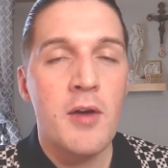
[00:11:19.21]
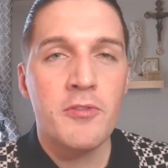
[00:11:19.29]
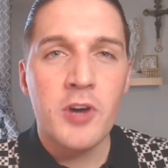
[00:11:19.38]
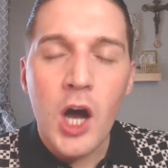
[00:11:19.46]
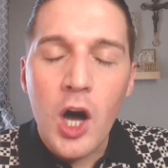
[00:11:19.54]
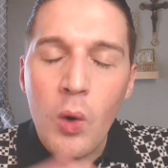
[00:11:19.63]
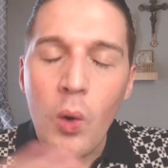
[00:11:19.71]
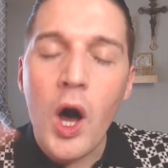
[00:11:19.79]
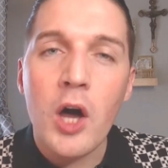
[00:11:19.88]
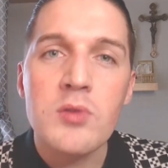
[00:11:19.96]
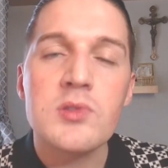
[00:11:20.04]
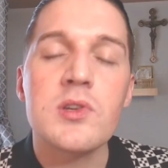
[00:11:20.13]
for a whole
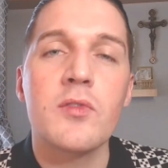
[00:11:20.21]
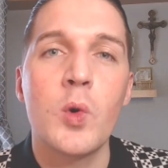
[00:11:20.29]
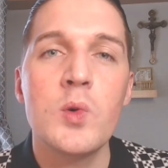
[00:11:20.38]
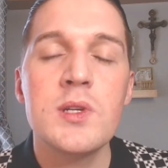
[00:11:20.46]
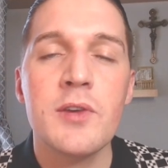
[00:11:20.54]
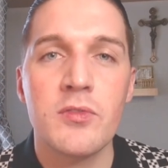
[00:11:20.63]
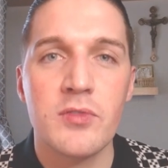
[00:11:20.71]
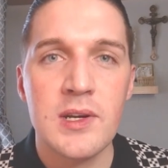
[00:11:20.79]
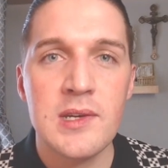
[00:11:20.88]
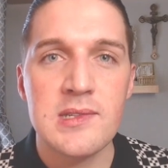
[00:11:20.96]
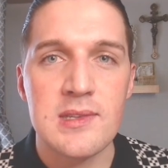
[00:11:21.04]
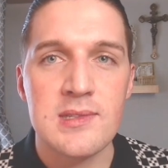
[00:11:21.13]
host of all different
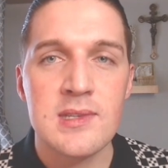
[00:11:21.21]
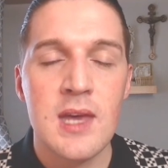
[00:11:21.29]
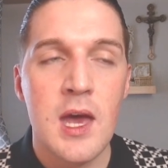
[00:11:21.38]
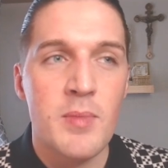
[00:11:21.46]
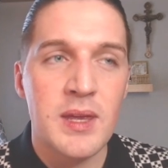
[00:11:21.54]
reasons,